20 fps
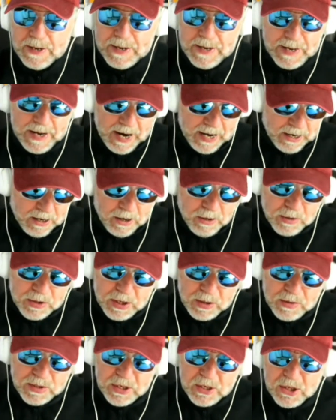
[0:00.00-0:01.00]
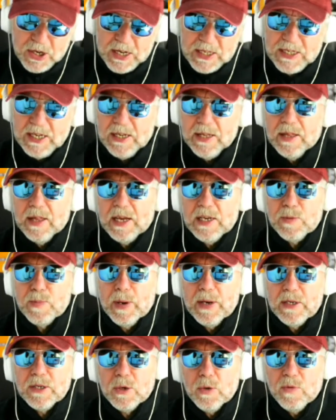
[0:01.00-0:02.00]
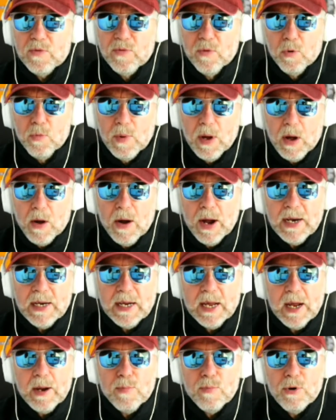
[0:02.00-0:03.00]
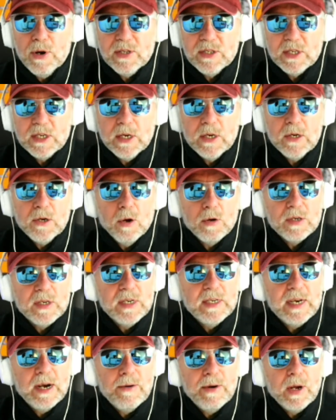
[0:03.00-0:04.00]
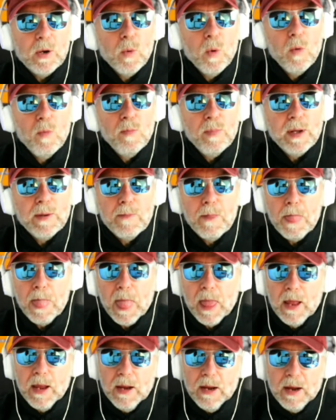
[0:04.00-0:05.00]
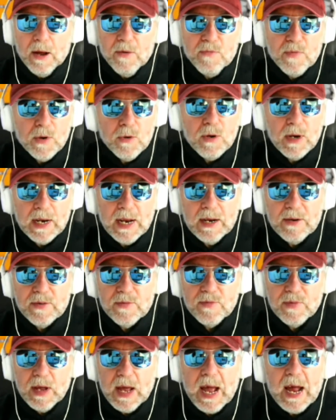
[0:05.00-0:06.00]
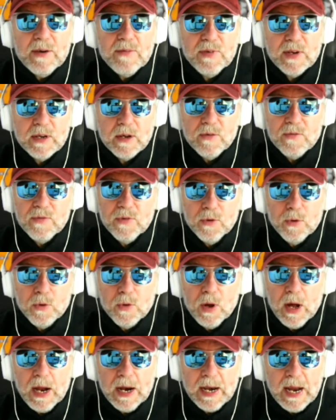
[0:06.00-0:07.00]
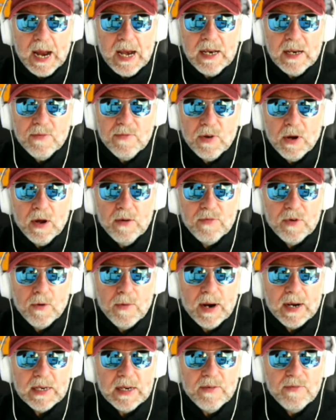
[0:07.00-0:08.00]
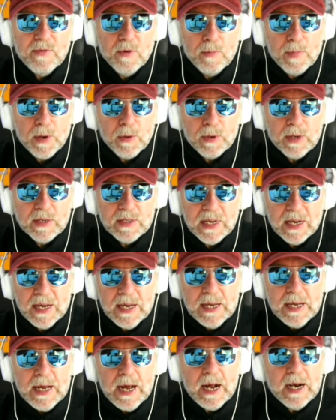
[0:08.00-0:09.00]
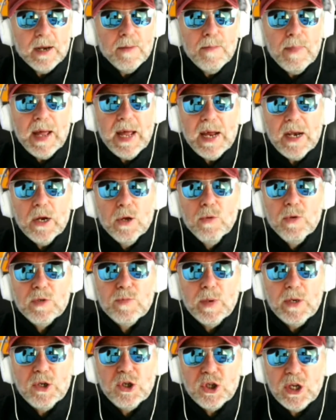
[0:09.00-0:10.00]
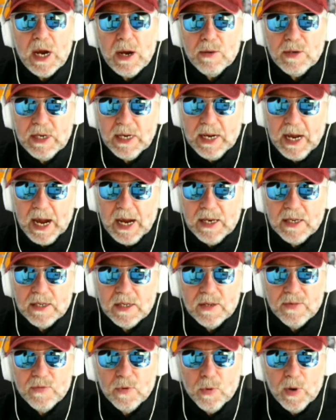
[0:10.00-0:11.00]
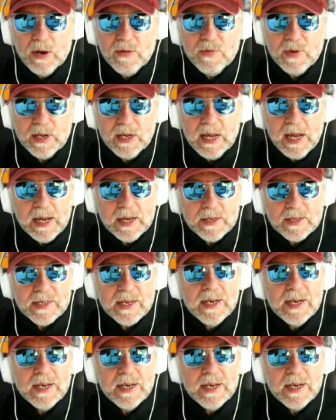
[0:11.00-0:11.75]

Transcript: and I also suggested they speak to former IDE president Dr. Terry Quarmby a vocal ad- advocate for an end of life directive for buildings, and a man who has been shouting into the void for years